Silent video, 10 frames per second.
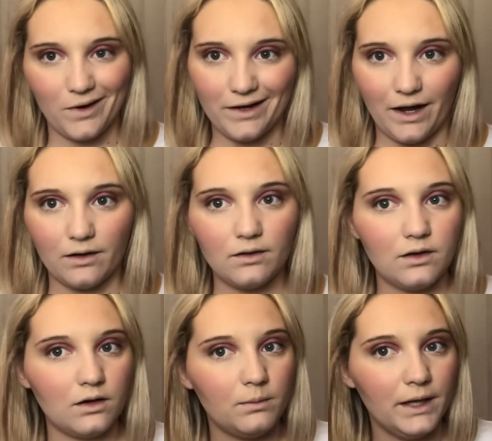it down a
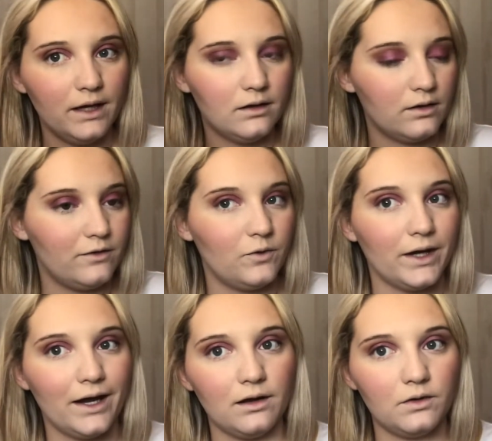little bit if we
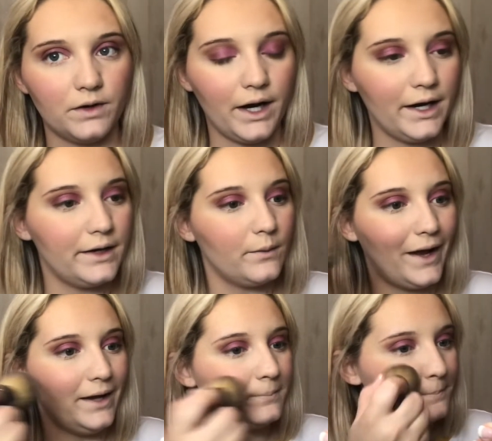got a little carried
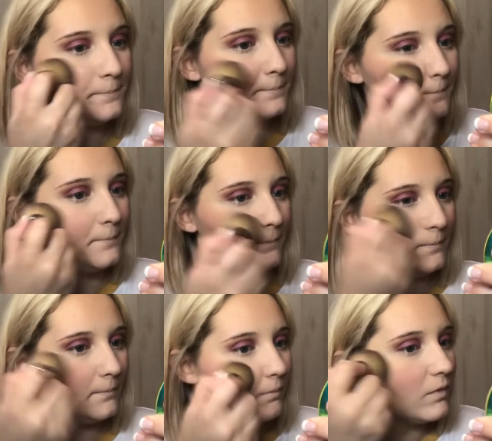away.
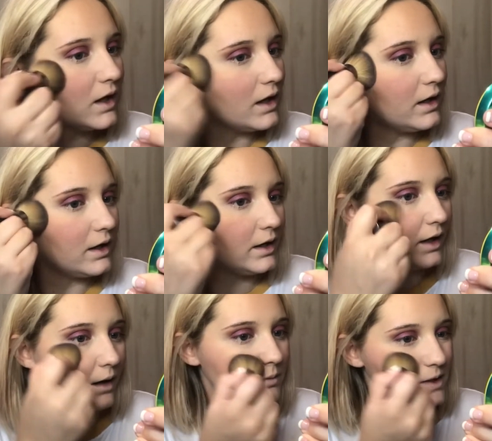And
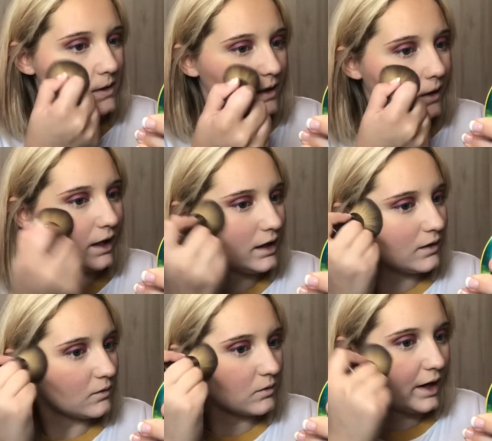I'm just going to take it
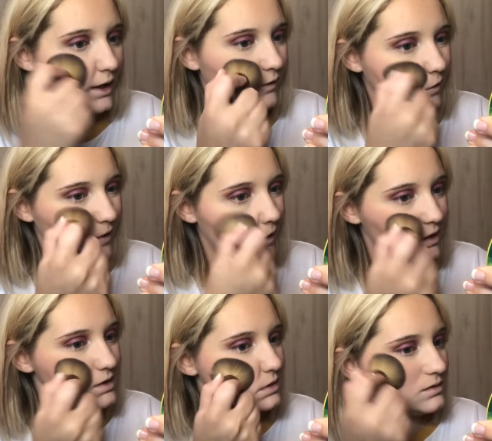right over
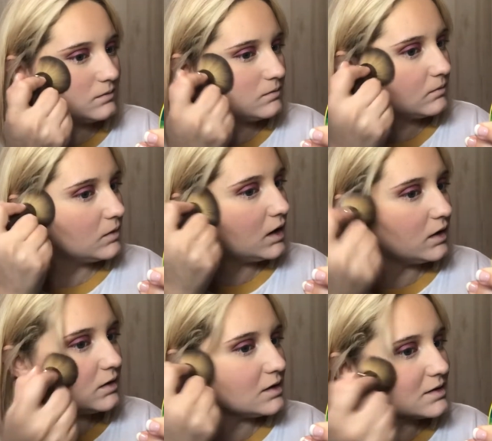this
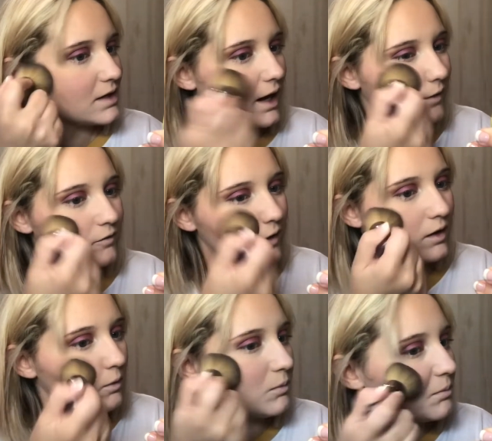and just kind of
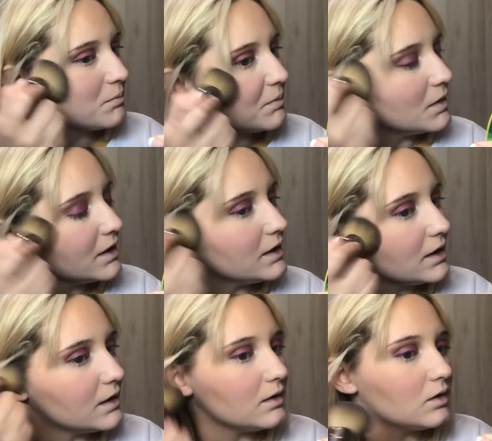help blend
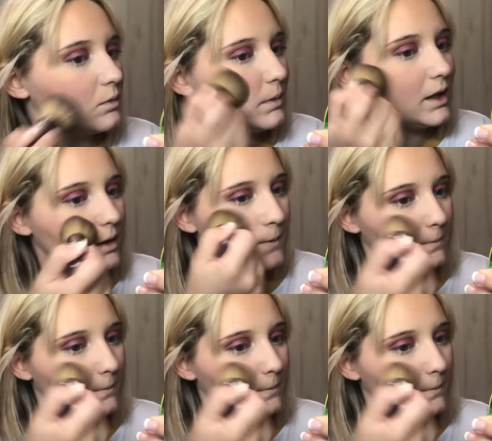it a little better.